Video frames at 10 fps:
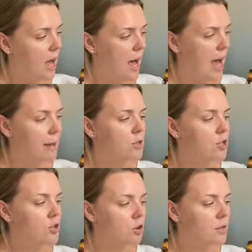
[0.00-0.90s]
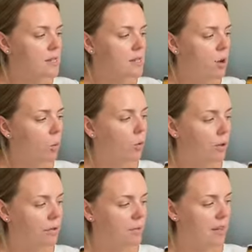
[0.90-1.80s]
"I'm sure it's not
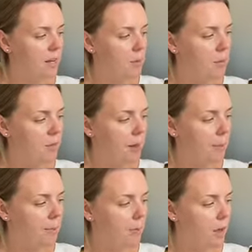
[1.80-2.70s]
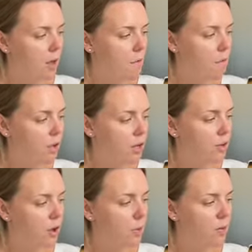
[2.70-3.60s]
wolves," said her mother, "for you
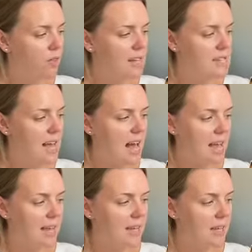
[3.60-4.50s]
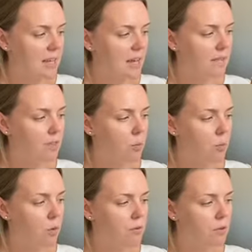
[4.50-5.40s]
know what they say, if the
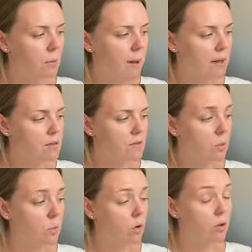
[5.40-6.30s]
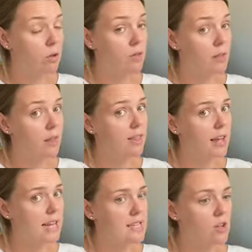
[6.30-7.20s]
wolves come out of the walls,
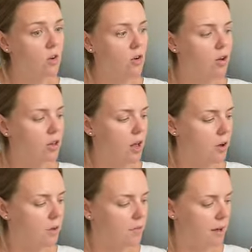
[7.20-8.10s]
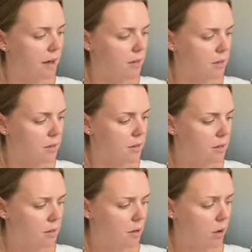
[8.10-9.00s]
then it's all over."
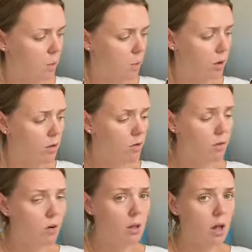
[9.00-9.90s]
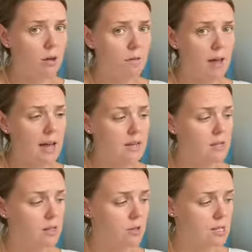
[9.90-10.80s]
"What's all over?"
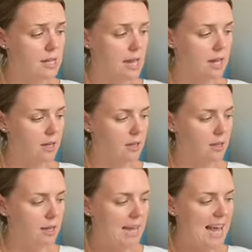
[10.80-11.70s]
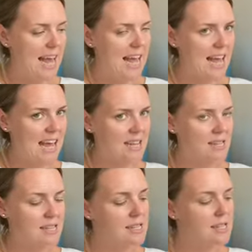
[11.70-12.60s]
asked Lucy. "It,"
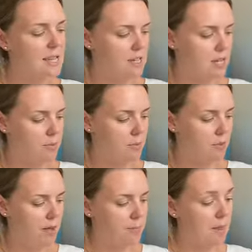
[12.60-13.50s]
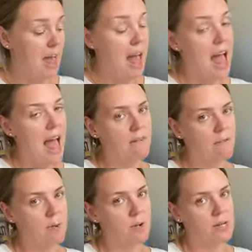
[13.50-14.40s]
said her mother. "Everybody